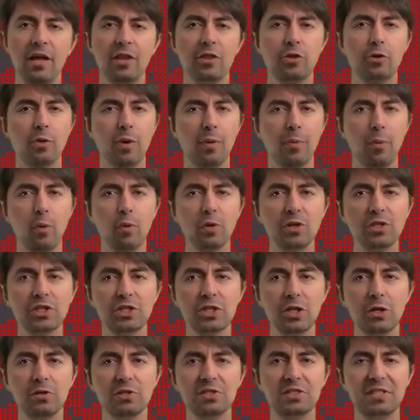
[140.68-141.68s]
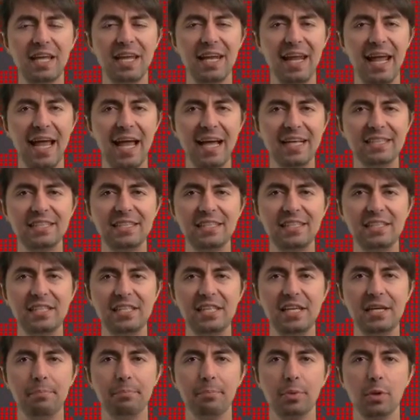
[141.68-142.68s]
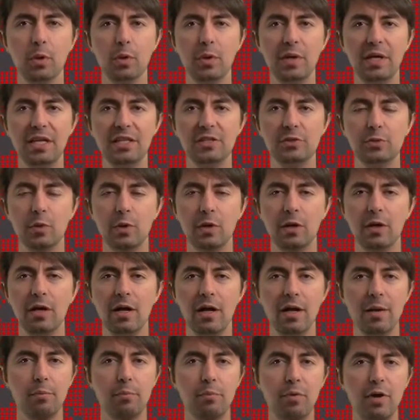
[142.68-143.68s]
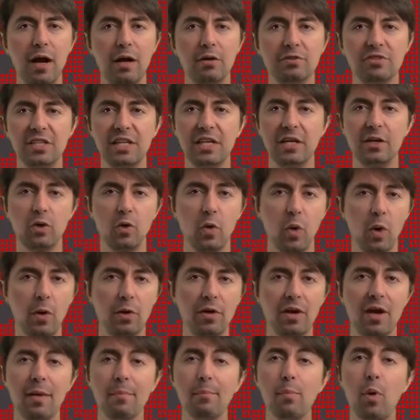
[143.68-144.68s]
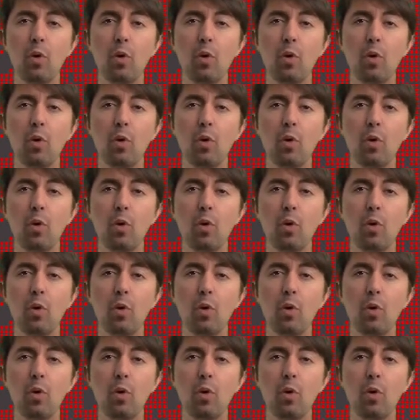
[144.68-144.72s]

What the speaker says: The report shows that SEC employees were browsing, quote,